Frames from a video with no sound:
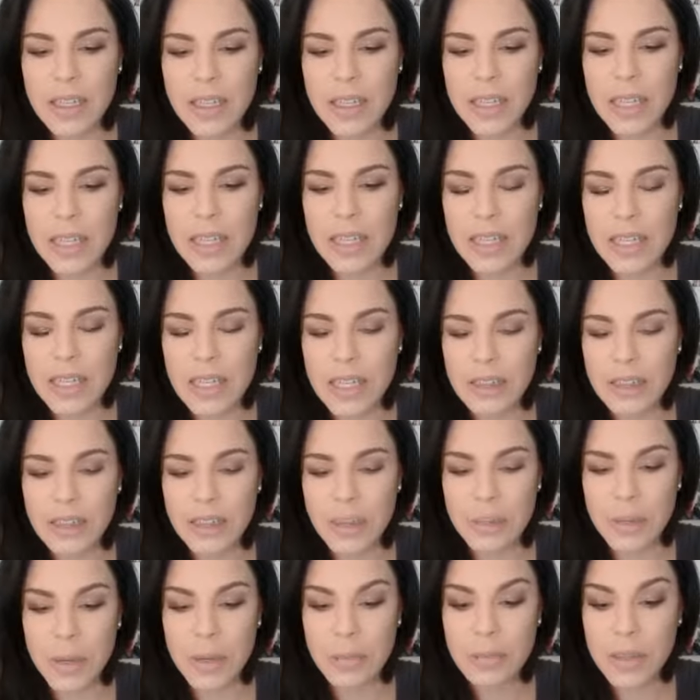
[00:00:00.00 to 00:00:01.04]
It needs
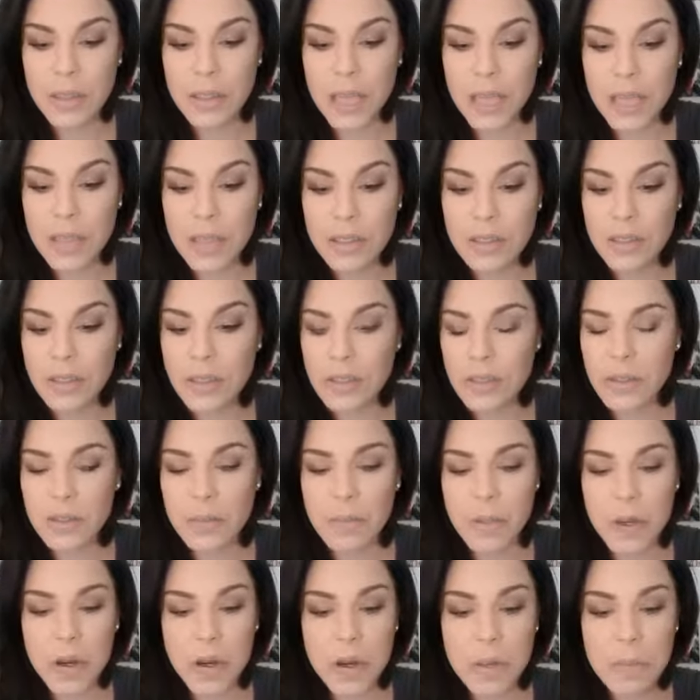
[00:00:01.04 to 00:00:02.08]
some updates,
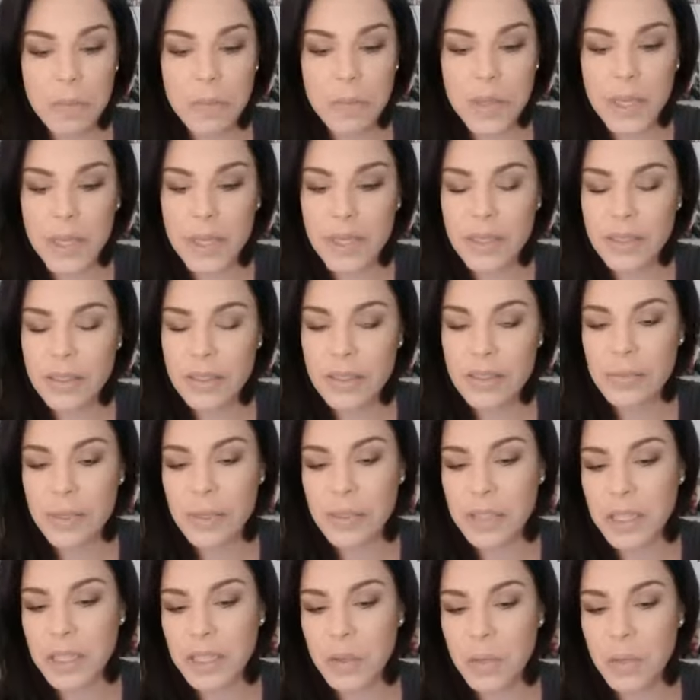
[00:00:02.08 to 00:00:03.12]
some carpet, maybe
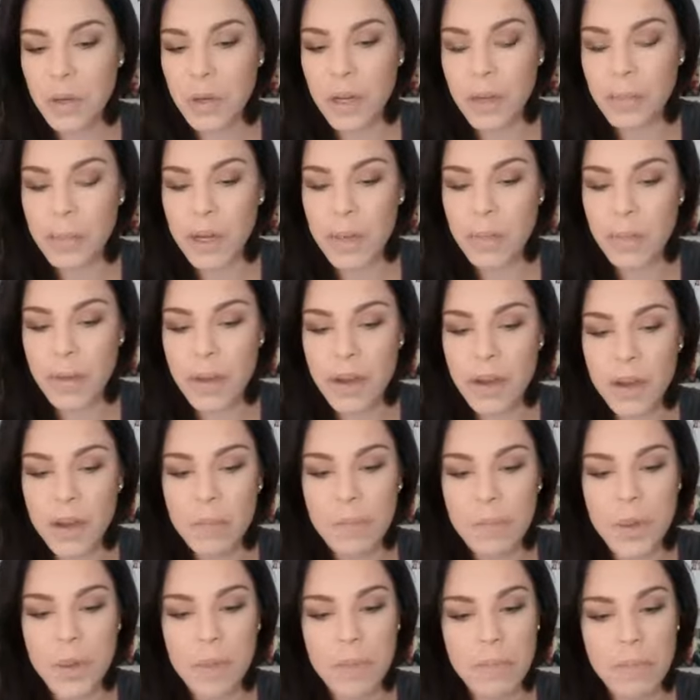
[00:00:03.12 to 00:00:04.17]
take the wallpaper out,
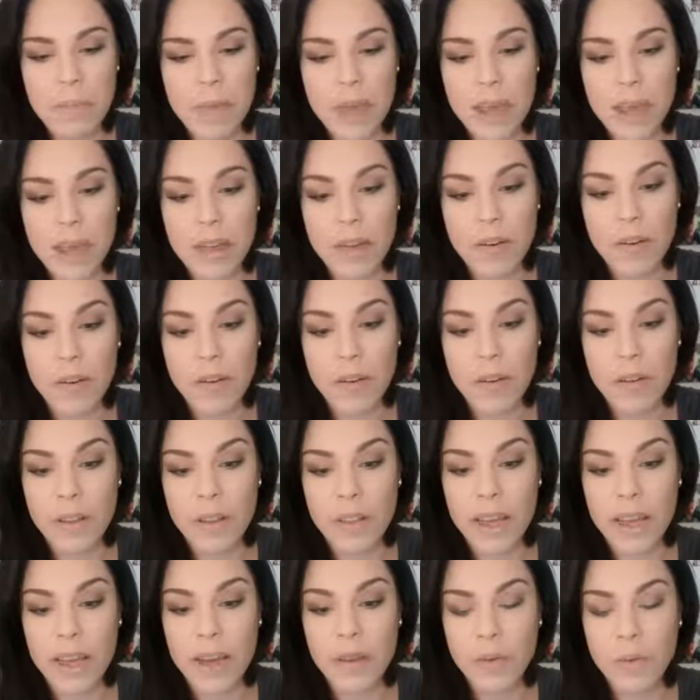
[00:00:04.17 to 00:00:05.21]
but man, all
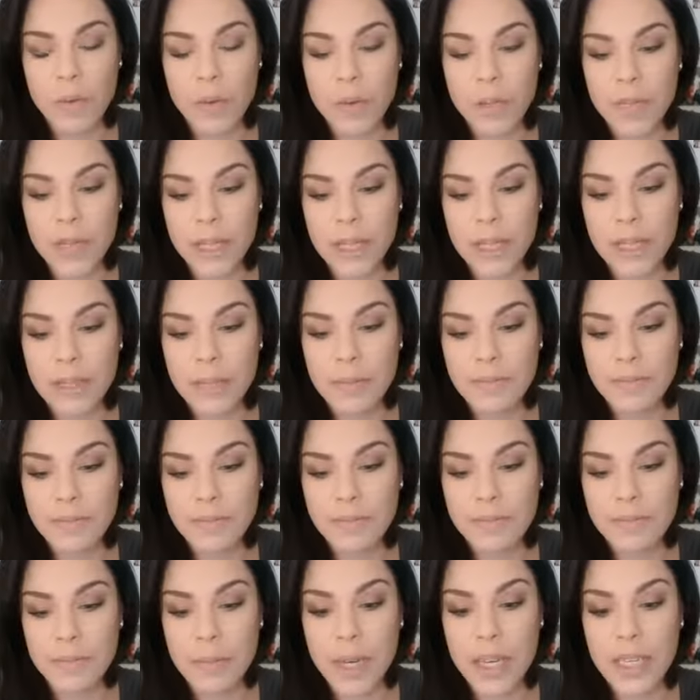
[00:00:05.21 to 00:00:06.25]
that wood,
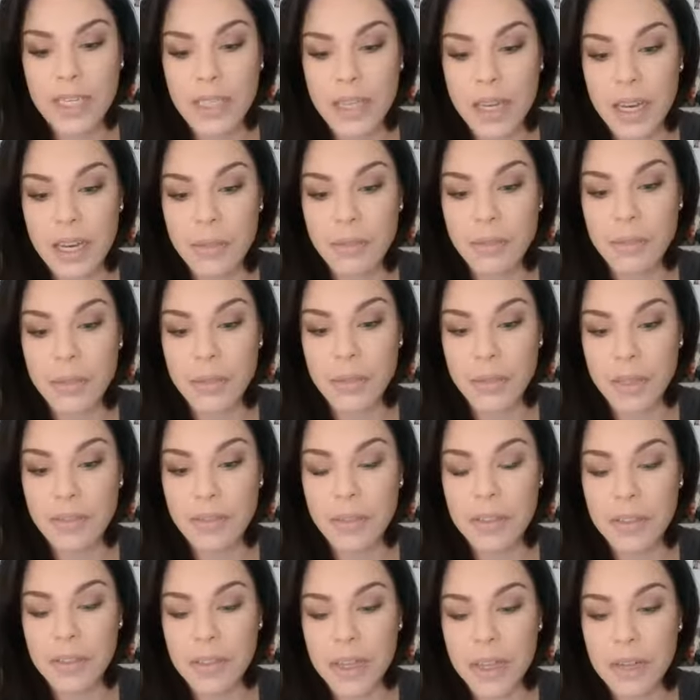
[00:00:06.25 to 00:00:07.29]
my dad would love
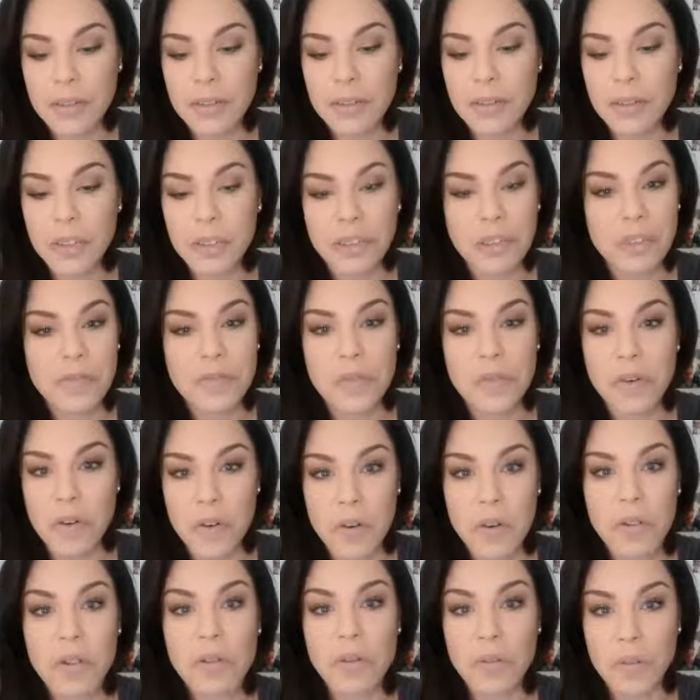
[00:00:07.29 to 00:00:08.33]
this house just for
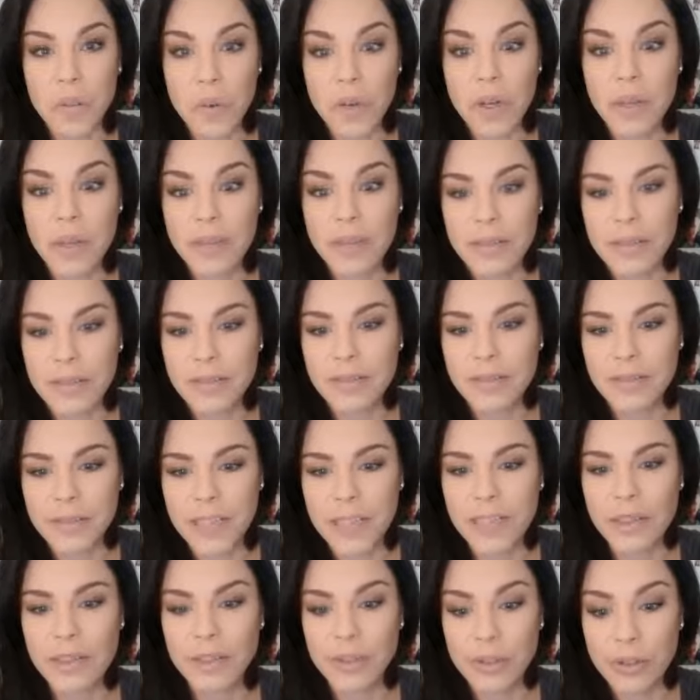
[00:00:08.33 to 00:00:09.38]
all the wood.
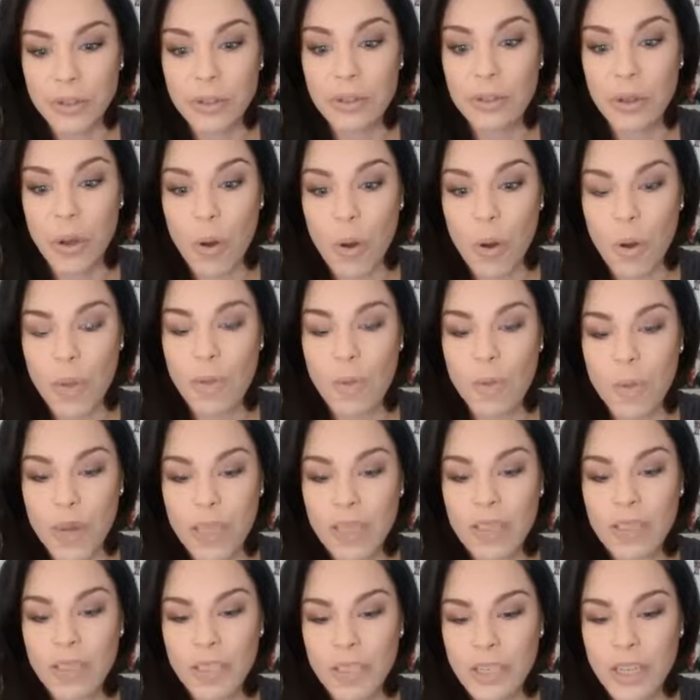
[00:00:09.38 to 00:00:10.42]
Like there's so
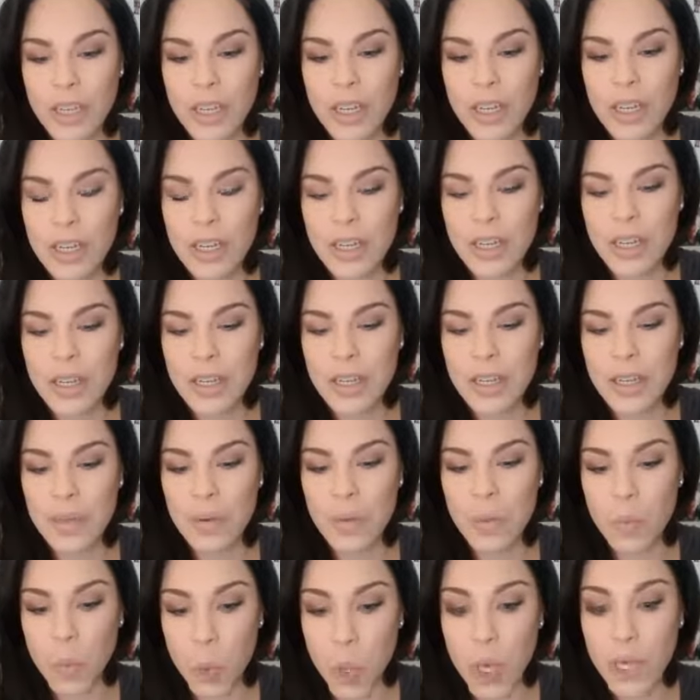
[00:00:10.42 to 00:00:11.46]
much
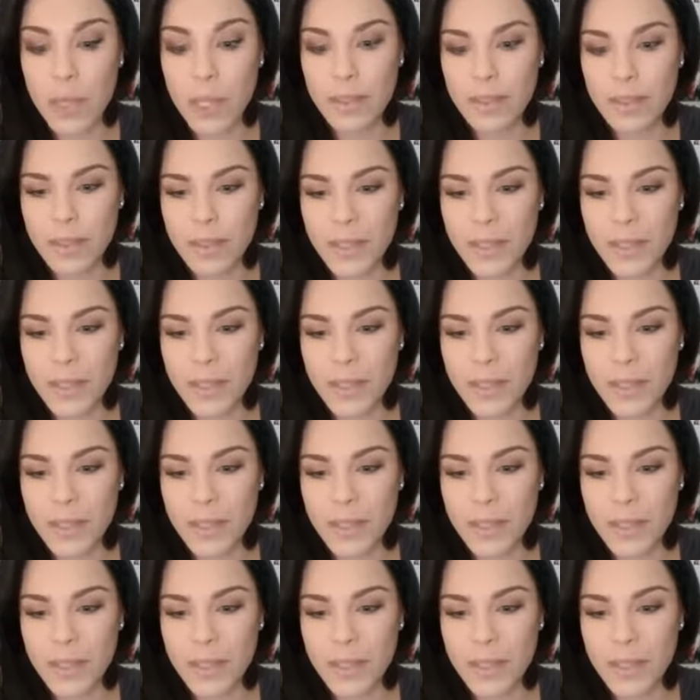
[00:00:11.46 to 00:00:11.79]
wood.